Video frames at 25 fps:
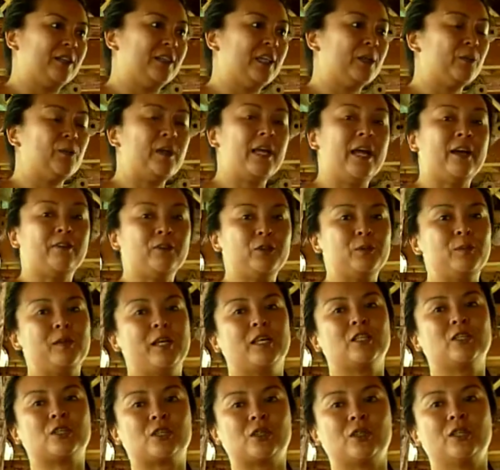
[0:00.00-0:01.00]
that we have to
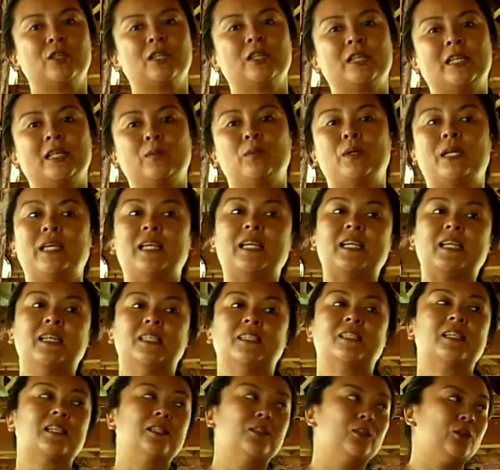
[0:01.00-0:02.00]
make sure that we
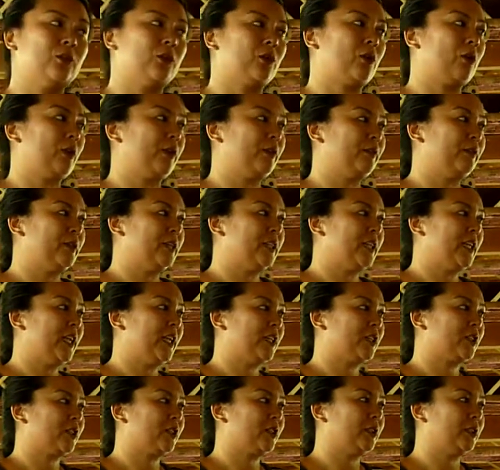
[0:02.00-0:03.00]
ease into the
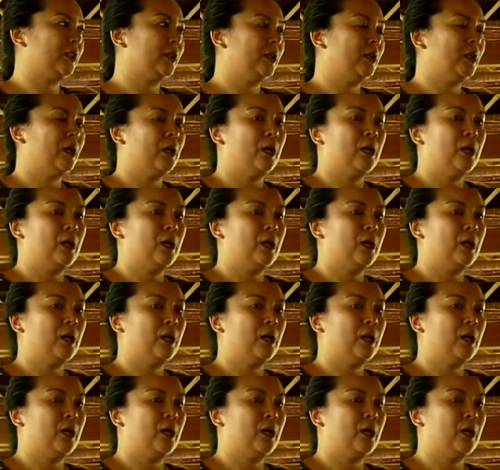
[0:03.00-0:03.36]
conversation.